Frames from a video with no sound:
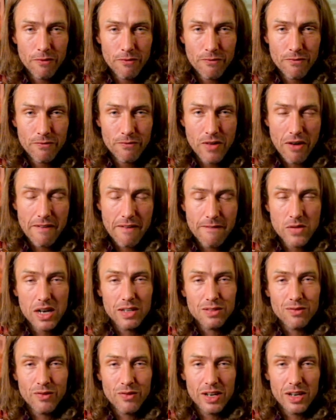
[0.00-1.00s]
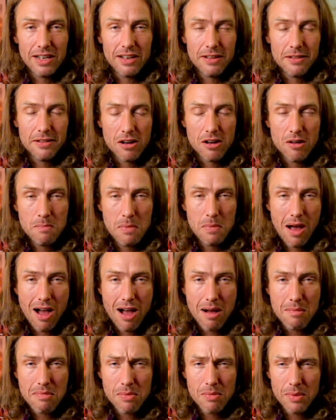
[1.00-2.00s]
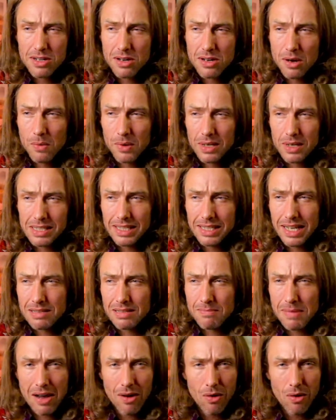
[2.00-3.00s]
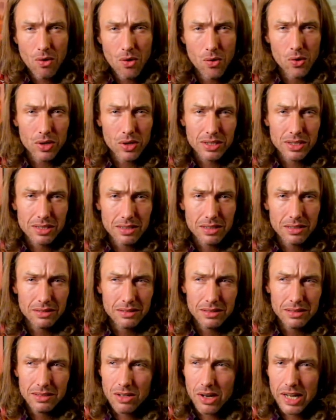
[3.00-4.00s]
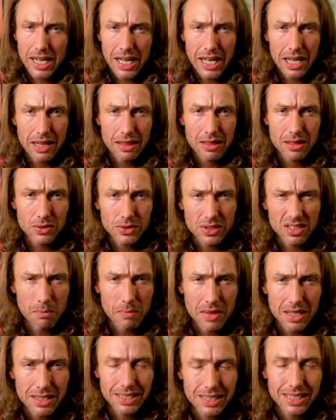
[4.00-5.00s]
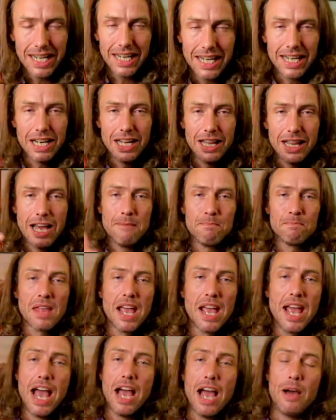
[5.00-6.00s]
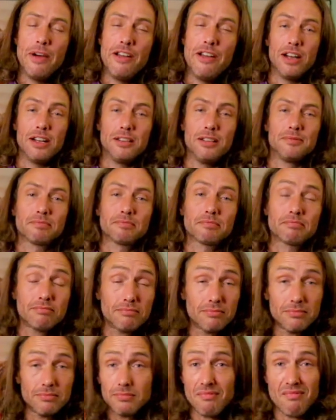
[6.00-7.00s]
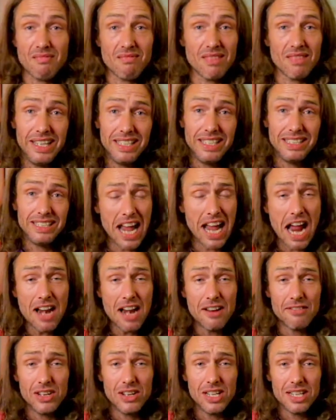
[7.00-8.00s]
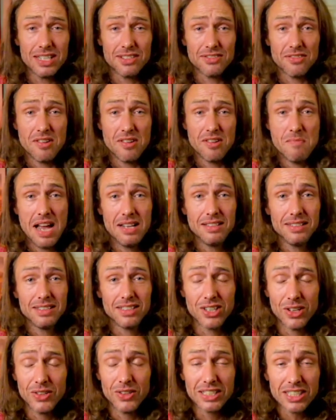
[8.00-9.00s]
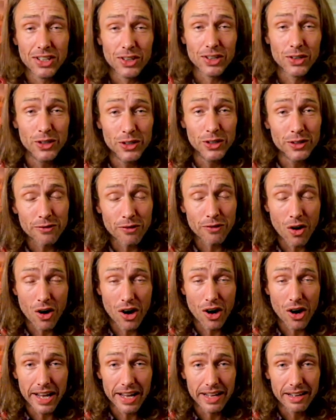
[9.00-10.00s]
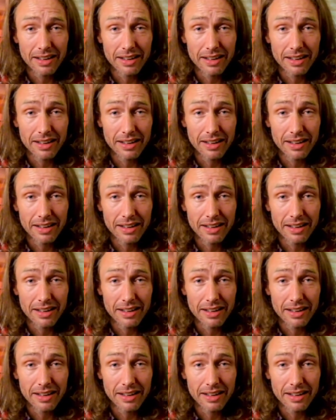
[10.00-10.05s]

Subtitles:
very first video that I put up, which I want to say is about August the 19th or something. It's silly like that. However, it's an anniversary, man. So it's a Good Friday.